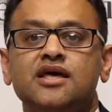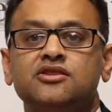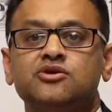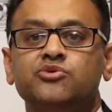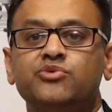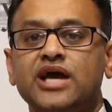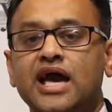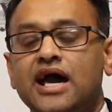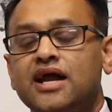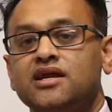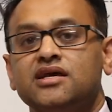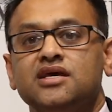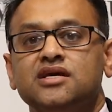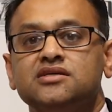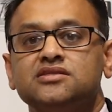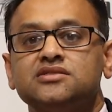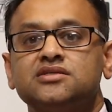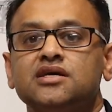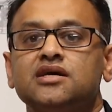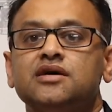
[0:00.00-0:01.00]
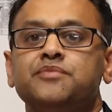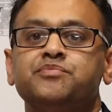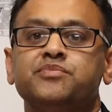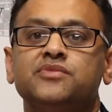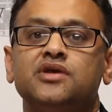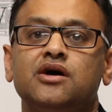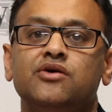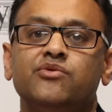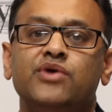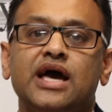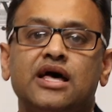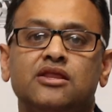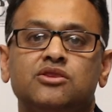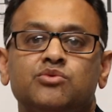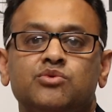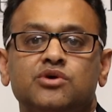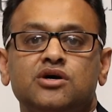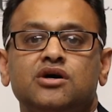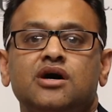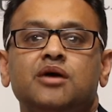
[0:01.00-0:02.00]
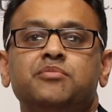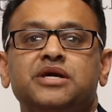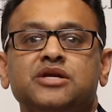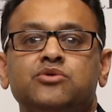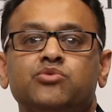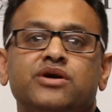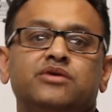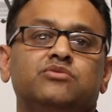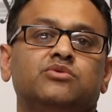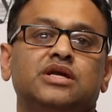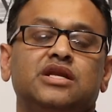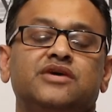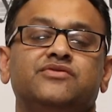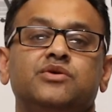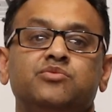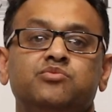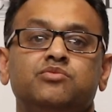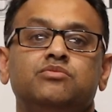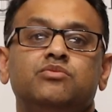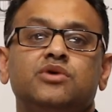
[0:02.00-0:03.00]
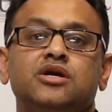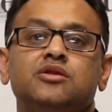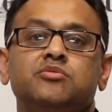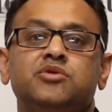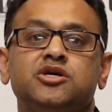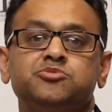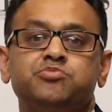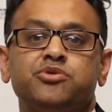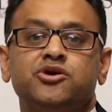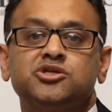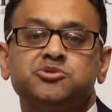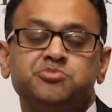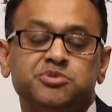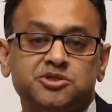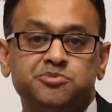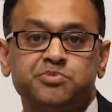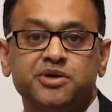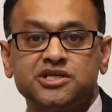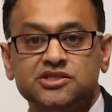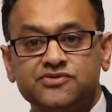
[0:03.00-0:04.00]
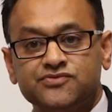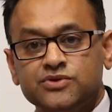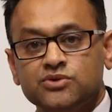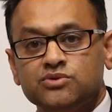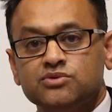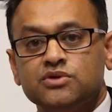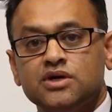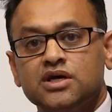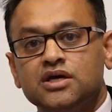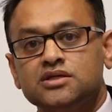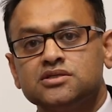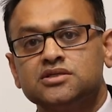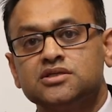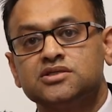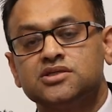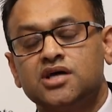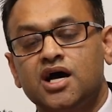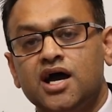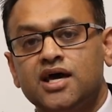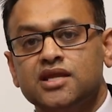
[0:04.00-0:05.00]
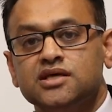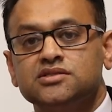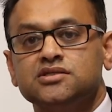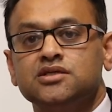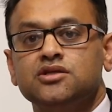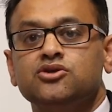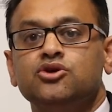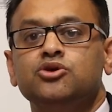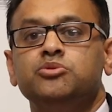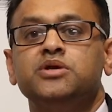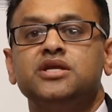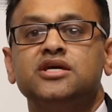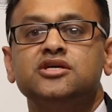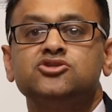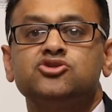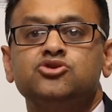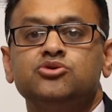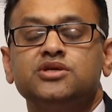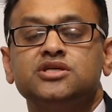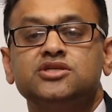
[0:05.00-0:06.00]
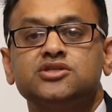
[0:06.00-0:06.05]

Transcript: The reality is, around the world, I mean, we live in one of the most prosperous, peaceful societies in human history.